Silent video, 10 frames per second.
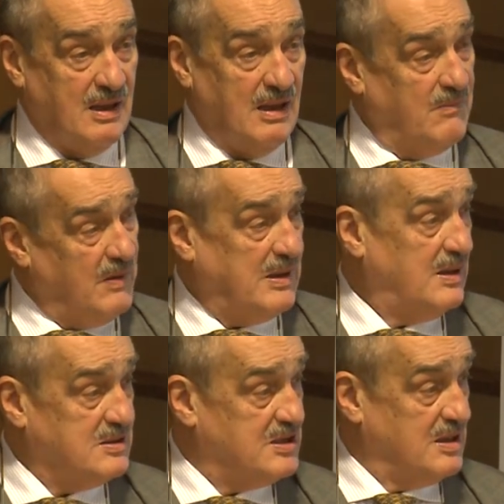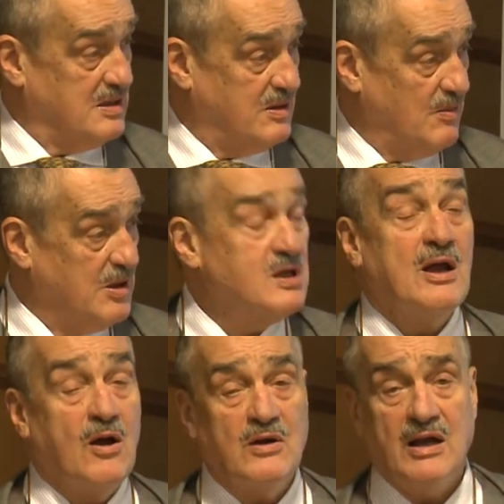And we didn't change so much,
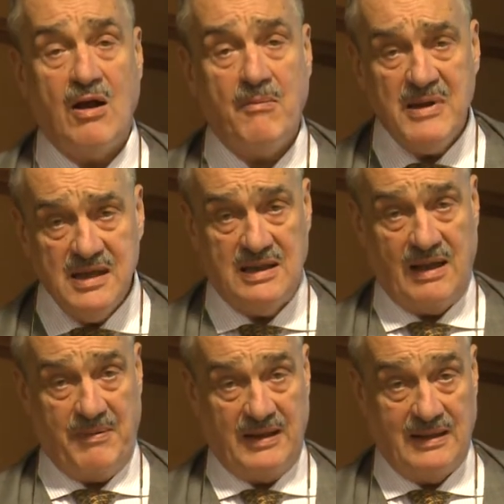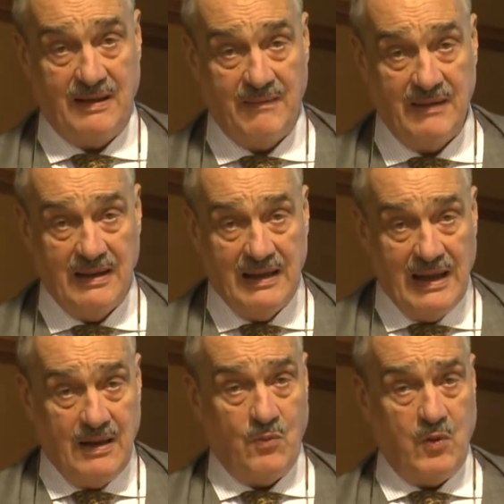only our means are better.
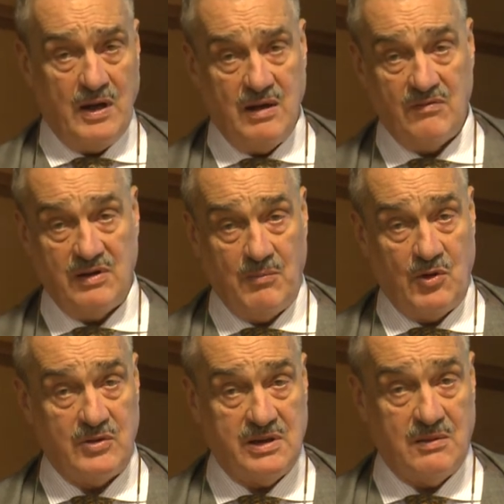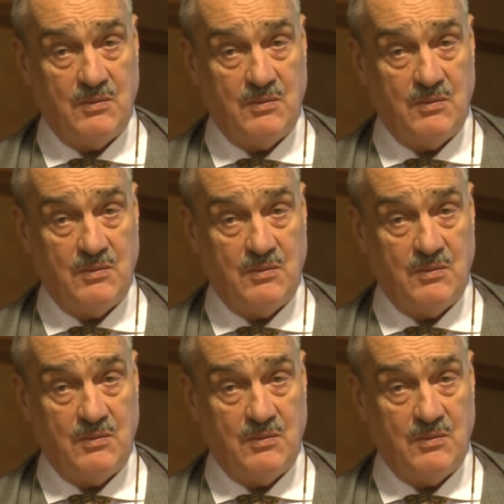And one of the most